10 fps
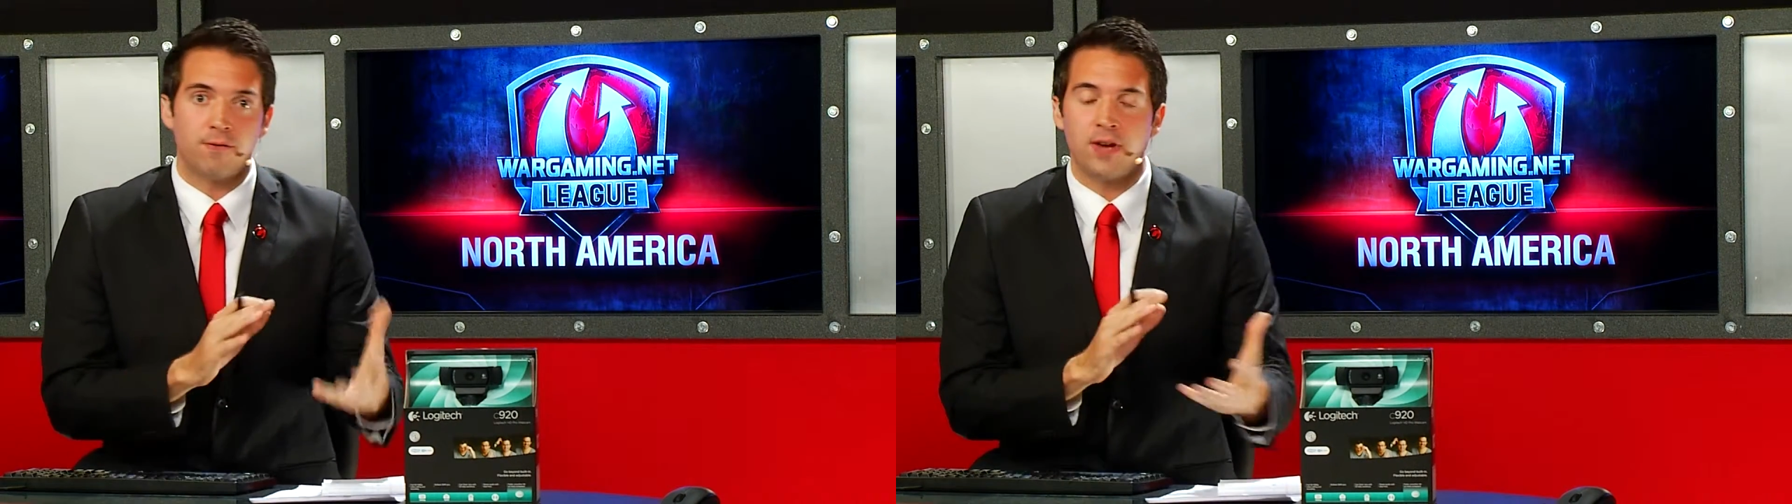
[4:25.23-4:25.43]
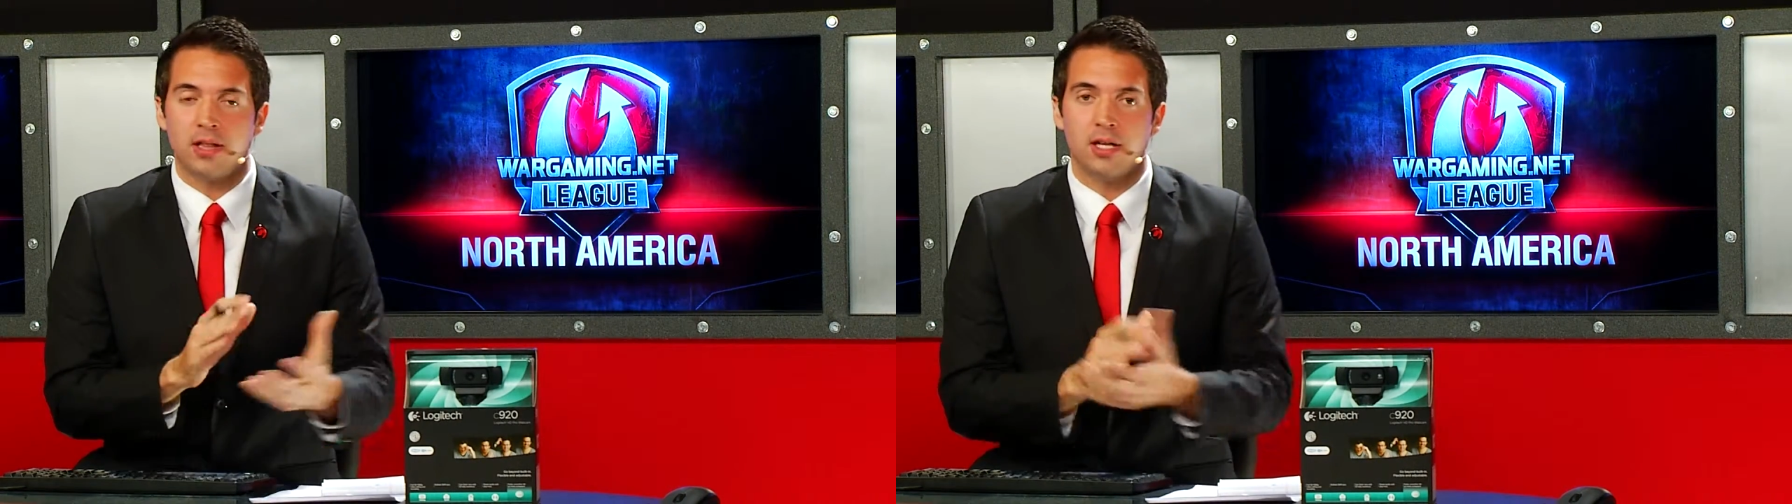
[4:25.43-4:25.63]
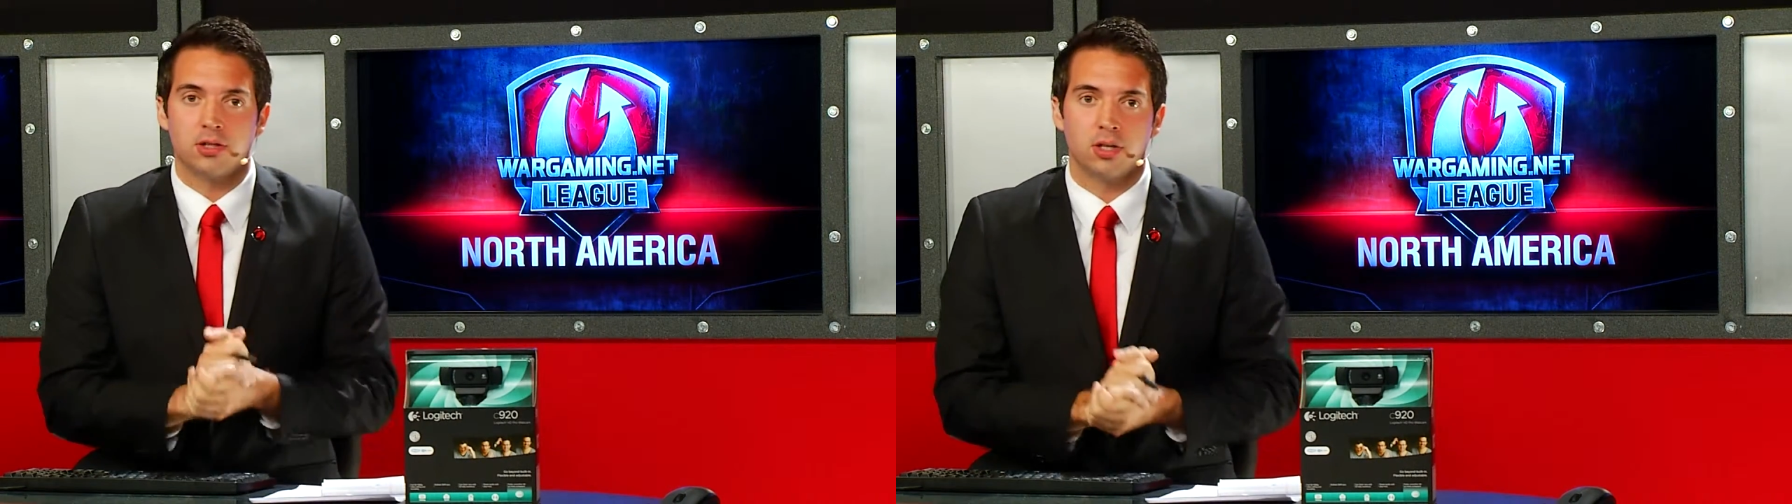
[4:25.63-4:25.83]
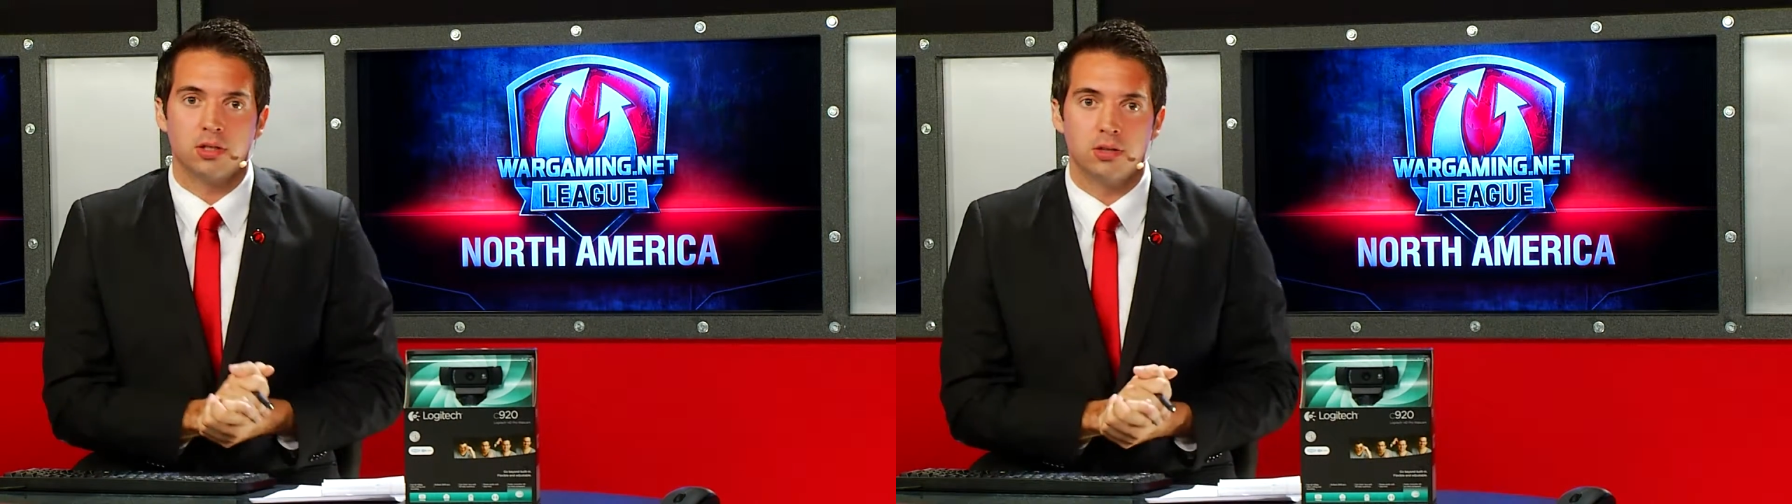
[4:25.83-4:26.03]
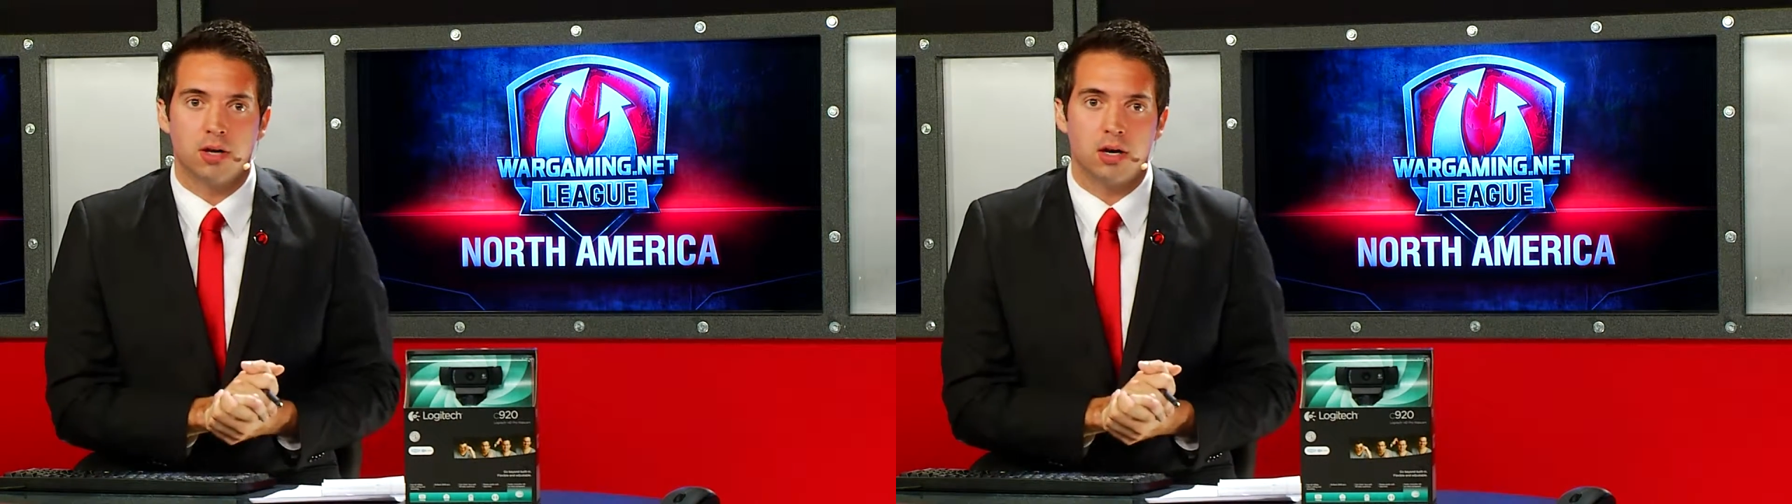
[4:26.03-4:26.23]
feelings
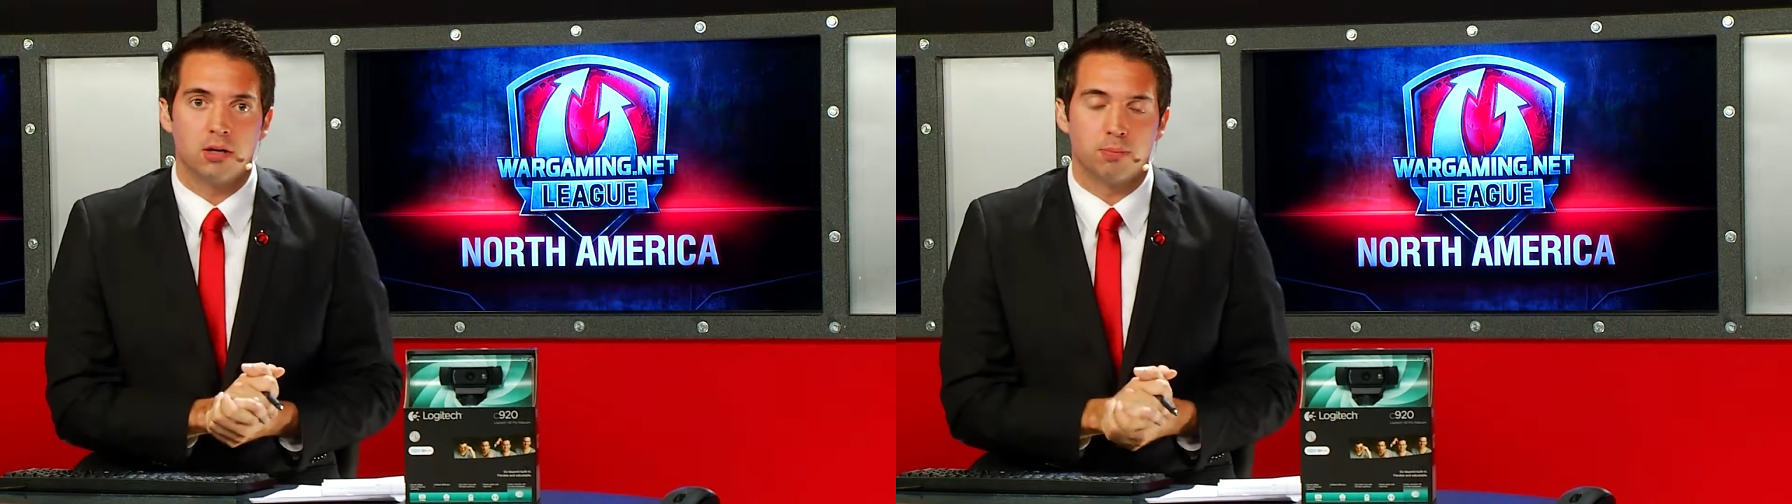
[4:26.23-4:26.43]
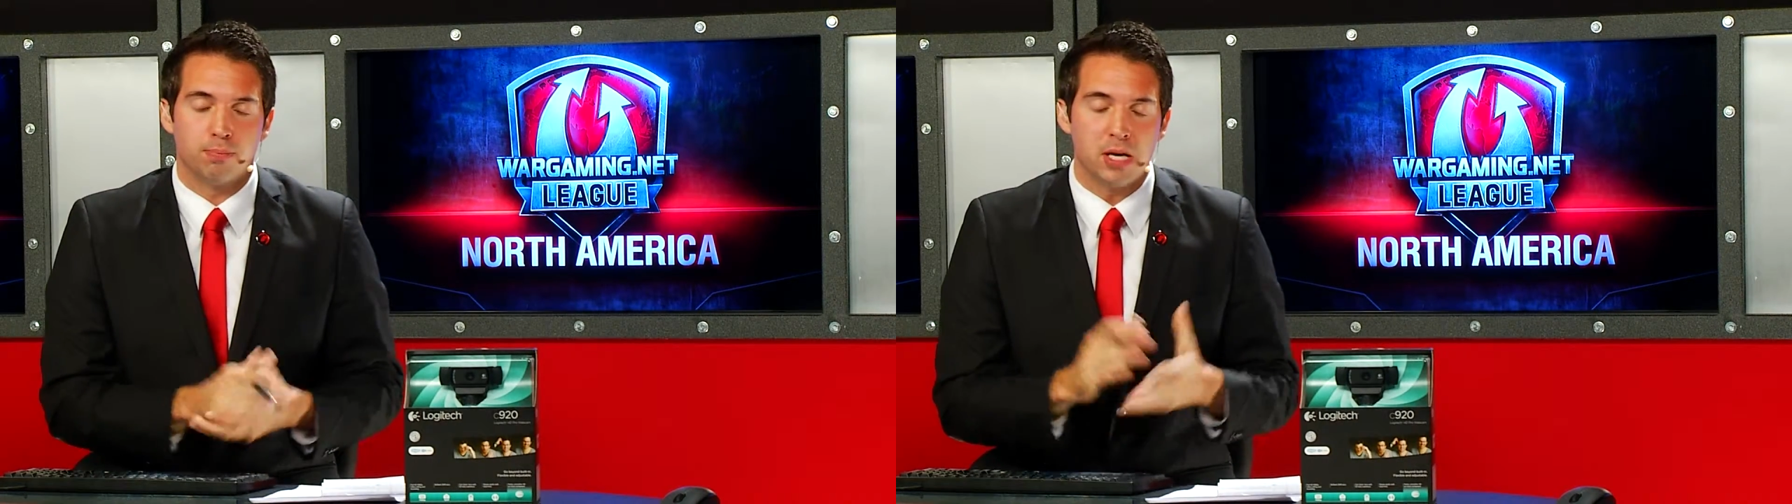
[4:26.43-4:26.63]
on